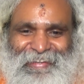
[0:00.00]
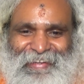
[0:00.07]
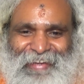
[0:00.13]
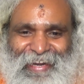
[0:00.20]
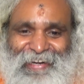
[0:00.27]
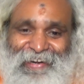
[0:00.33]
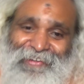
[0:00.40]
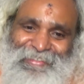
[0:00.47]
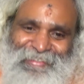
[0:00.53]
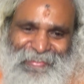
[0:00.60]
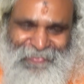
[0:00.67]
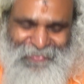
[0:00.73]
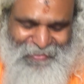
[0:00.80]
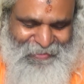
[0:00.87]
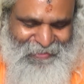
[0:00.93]
and
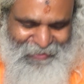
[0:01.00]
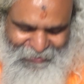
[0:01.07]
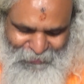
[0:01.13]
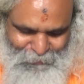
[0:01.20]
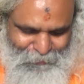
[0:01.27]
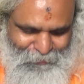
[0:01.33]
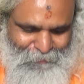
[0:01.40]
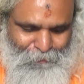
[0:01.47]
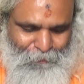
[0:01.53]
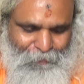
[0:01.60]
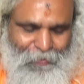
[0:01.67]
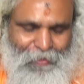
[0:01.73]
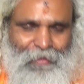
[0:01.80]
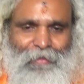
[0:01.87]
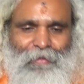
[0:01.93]
logic, okay? However,
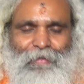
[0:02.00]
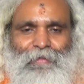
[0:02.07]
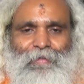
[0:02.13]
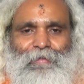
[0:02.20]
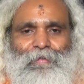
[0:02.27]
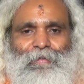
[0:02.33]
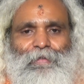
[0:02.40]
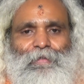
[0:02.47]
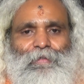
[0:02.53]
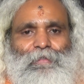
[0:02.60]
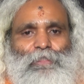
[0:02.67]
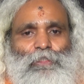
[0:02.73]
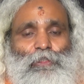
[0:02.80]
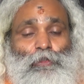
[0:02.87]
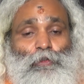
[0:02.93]

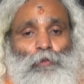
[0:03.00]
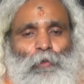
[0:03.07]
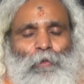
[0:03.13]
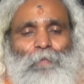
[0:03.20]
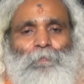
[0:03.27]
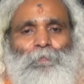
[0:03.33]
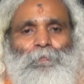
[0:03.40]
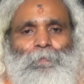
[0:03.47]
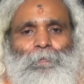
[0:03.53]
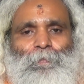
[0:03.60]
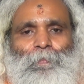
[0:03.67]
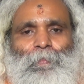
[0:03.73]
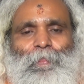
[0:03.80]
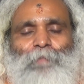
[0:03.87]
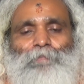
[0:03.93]
so
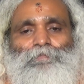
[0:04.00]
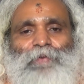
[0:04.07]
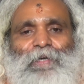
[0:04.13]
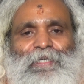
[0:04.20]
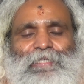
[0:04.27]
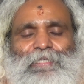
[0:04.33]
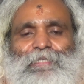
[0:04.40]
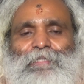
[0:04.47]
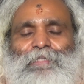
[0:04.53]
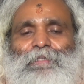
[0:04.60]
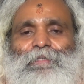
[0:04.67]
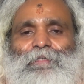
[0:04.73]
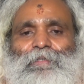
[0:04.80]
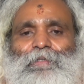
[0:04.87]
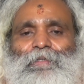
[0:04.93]
the first
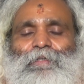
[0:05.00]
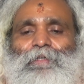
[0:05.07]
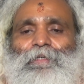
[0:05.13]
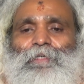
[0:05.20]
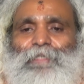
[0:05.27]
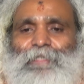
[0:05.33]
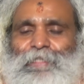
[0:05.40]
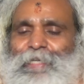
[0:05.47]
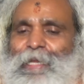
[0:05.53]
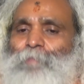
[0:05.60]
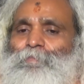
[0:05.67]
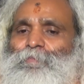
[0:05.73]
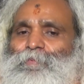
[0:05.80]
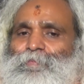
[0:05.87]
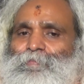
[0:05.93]

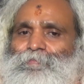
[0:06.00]
step,